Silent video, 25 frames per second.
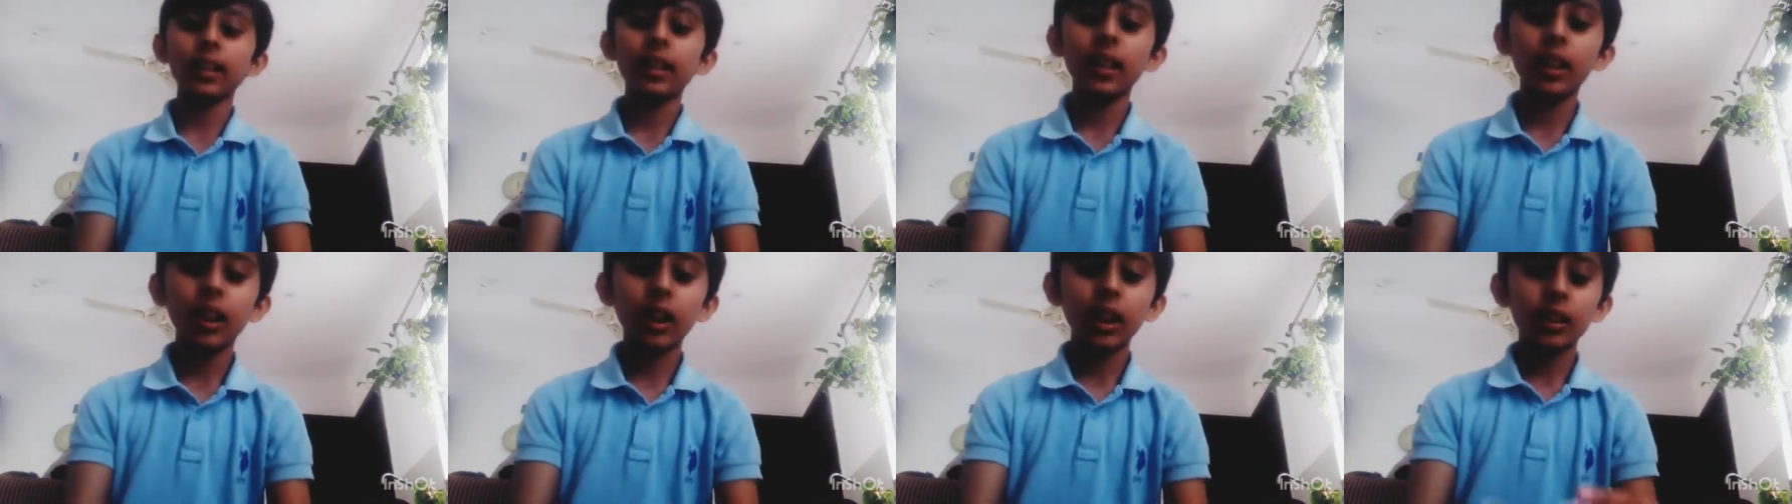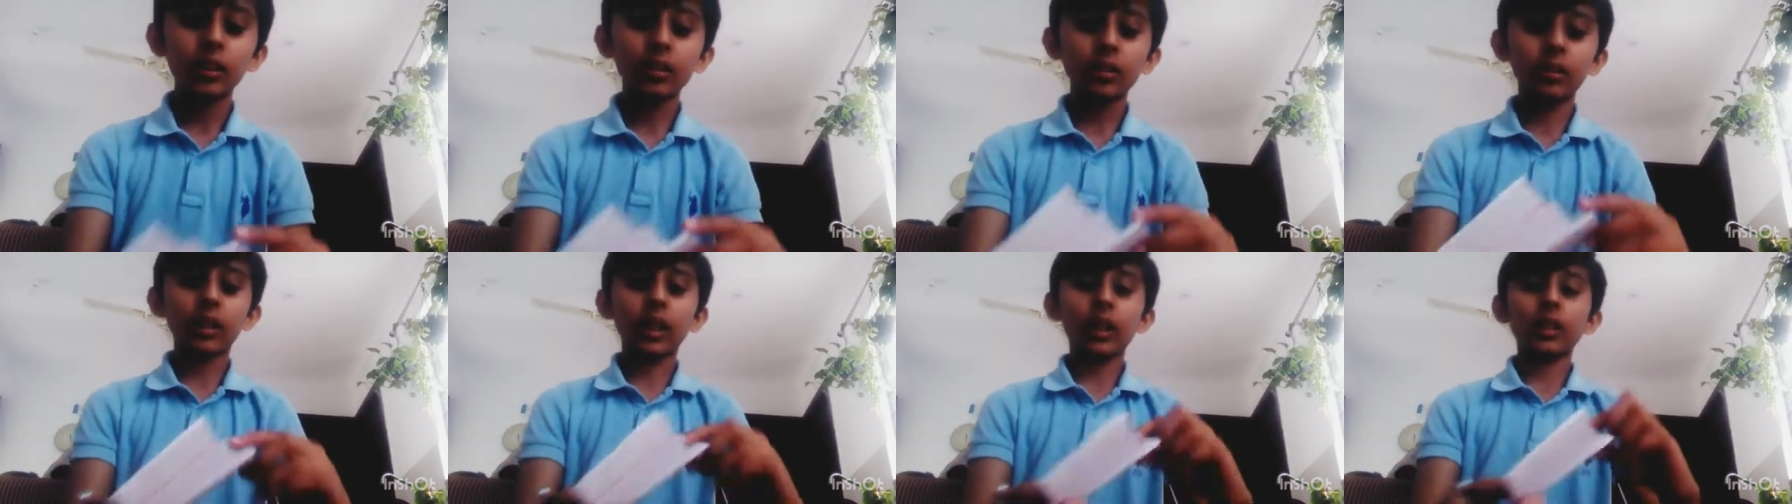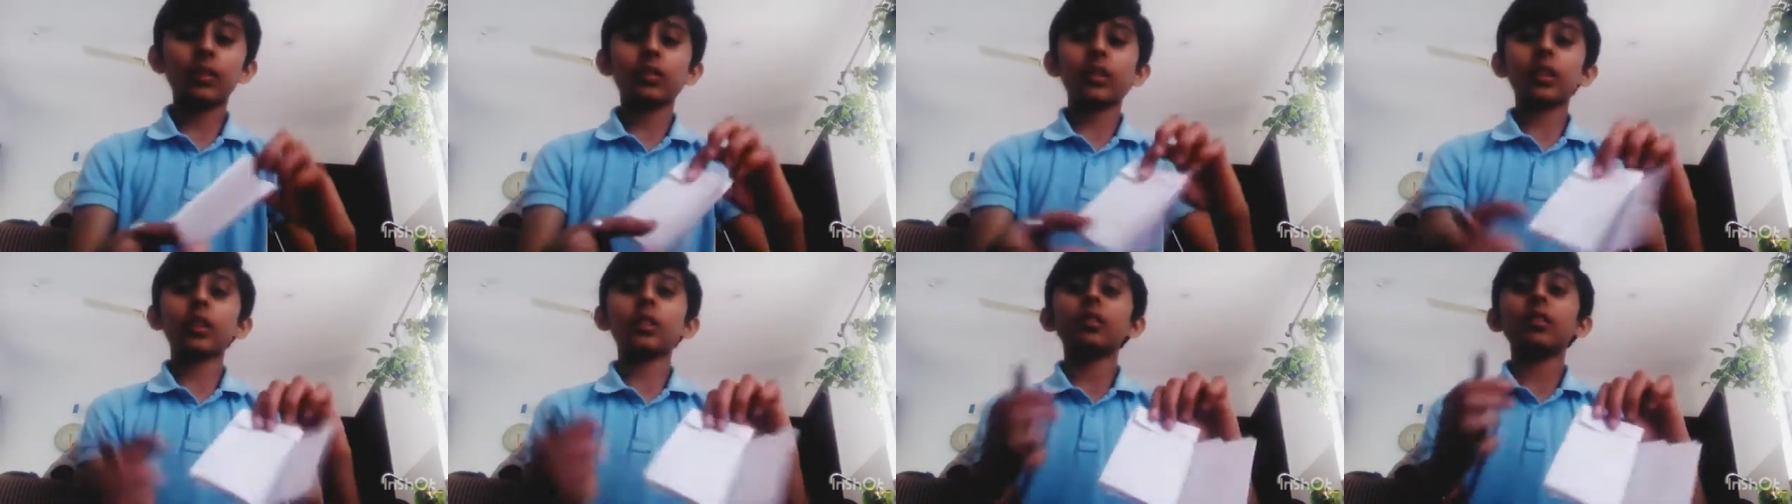So that's why
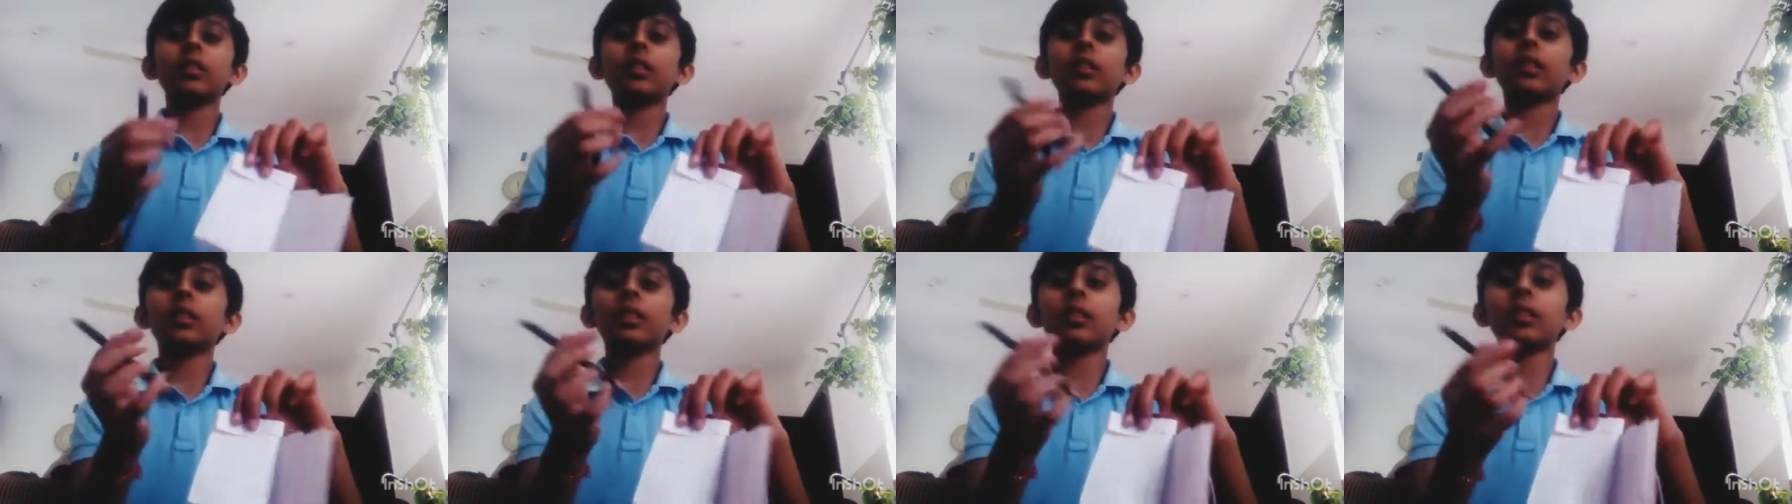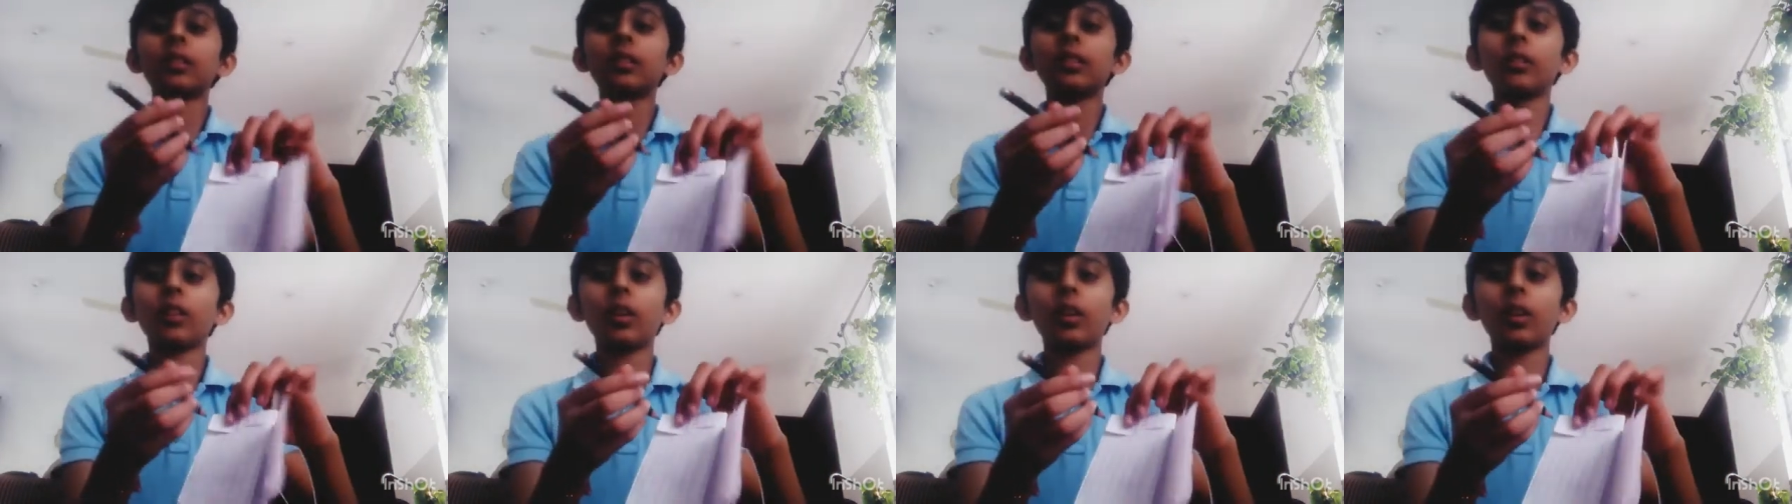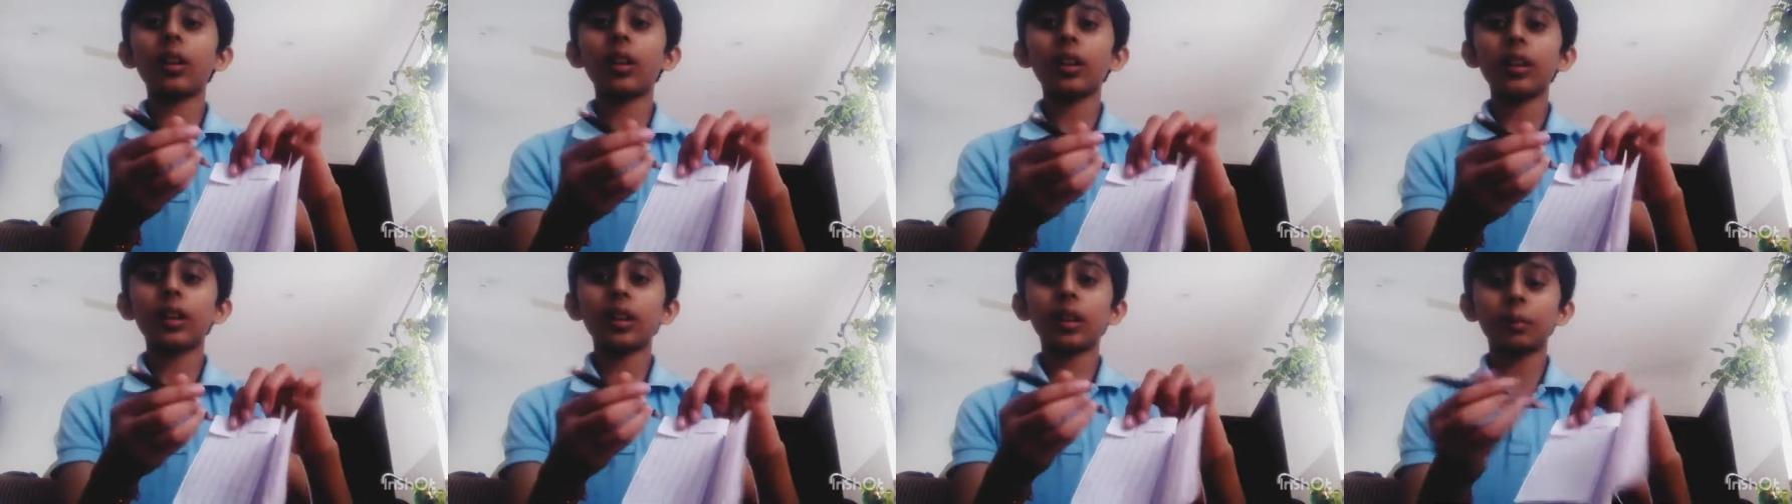we'll draw it
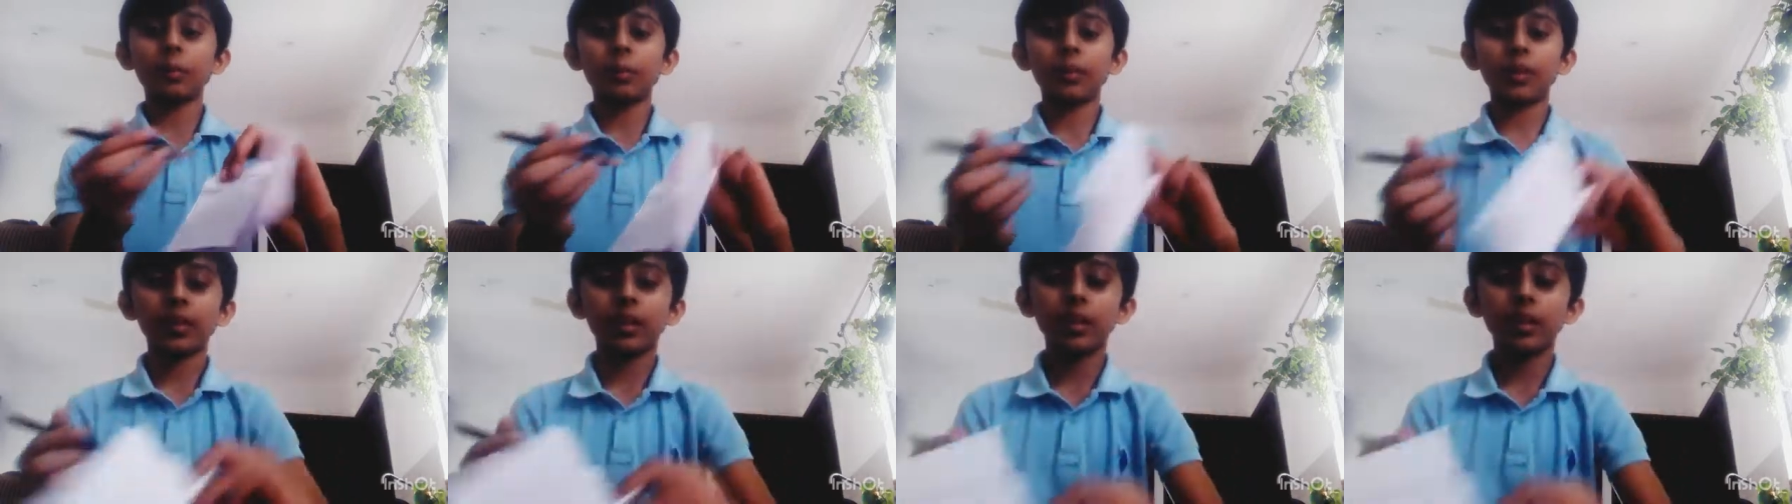up here.